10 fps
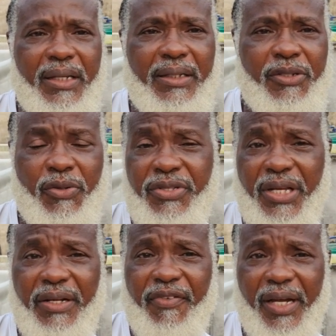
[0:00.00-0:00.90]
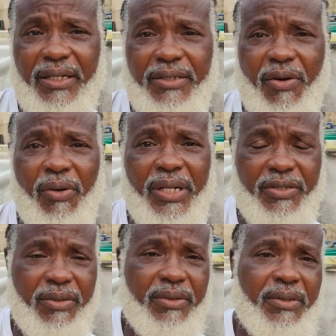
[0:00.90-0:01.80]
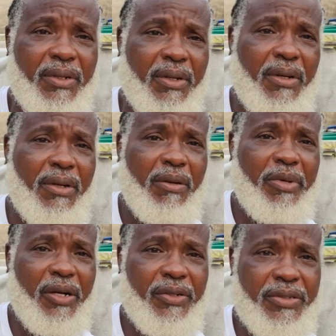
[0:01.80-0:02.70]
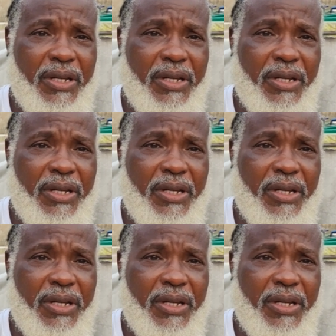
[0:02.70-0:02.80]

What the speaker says: insignificant or little, because